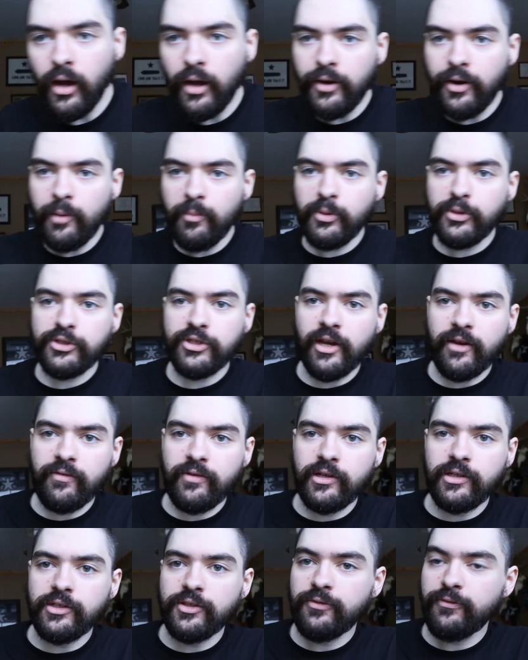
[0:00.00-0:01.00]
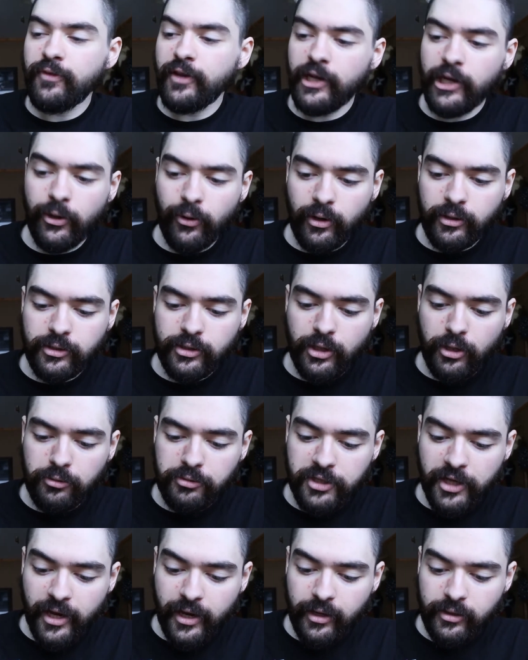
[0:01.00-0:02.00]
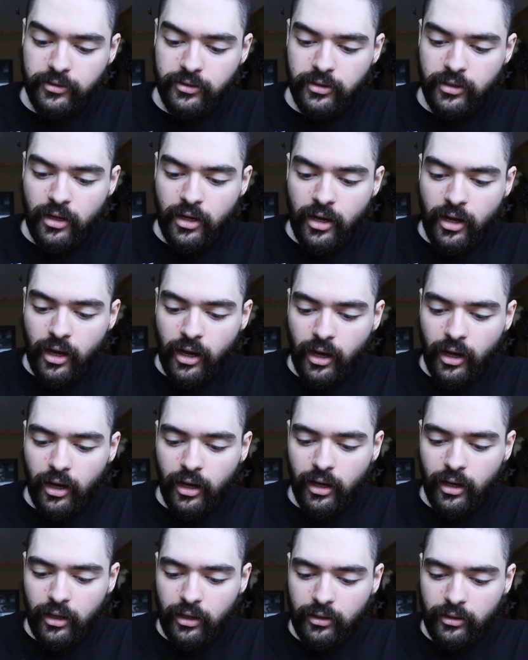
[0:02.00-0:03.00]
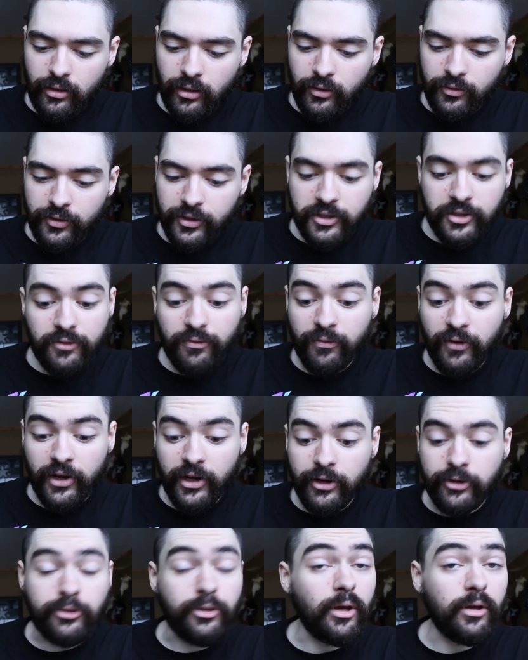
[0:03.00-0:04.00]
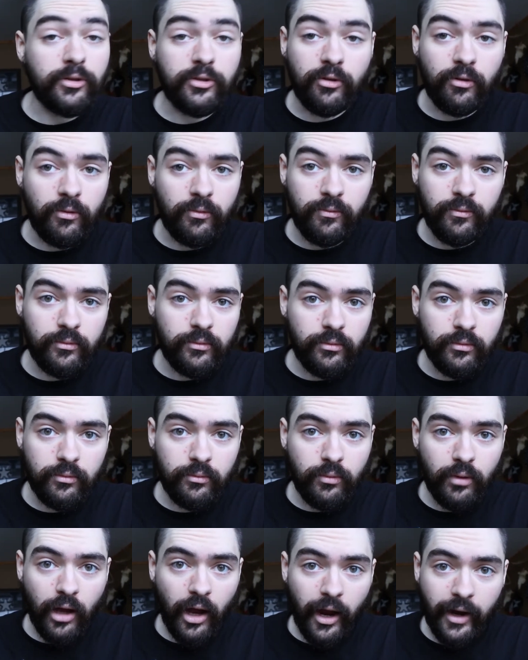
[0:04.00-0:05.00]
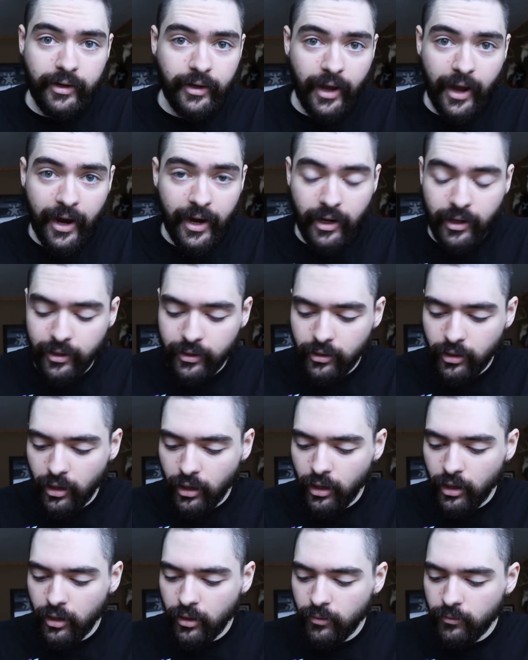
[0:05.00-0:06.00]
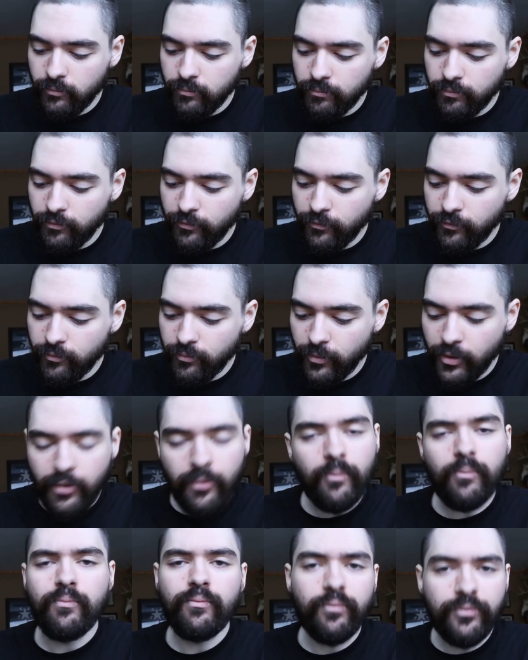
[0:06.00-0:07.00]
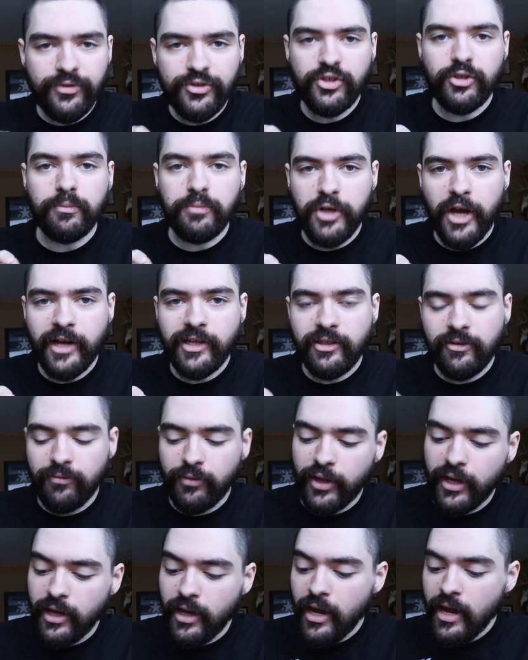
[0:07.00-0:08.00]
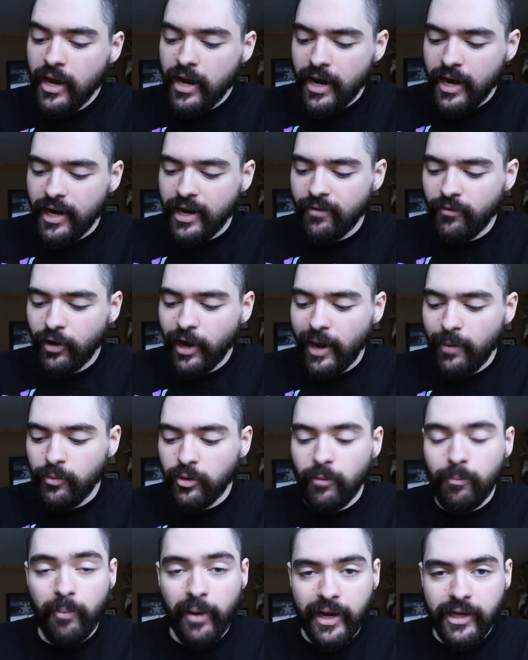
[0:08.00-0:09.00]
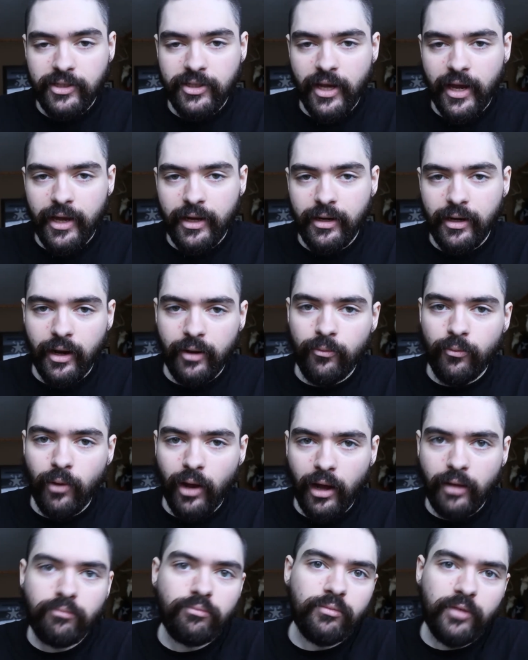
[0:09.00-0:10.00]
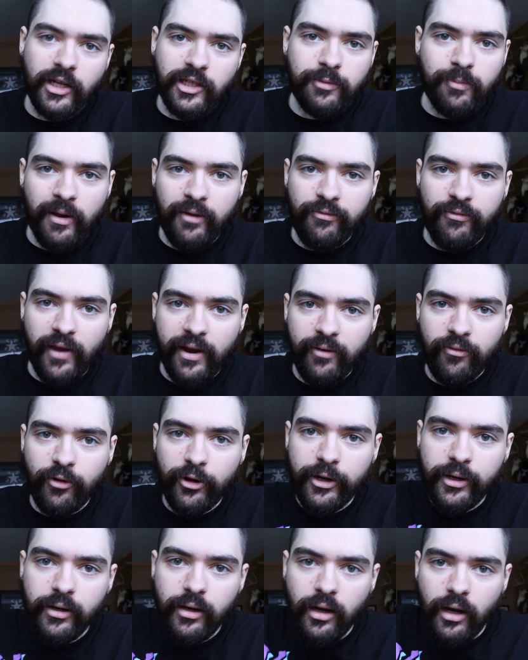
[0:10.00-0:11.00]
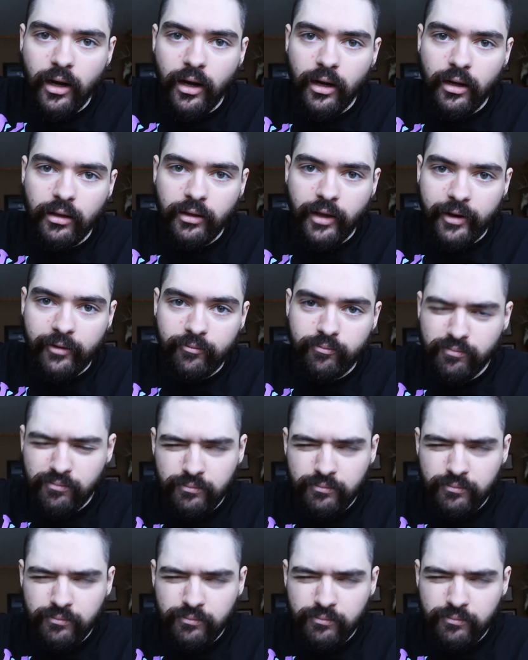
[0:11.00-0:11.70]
Number 7 is Figuarts Gotenks. This figure is also, I hate it. Subjectively, he never came with a base head, and that's my favorite, like,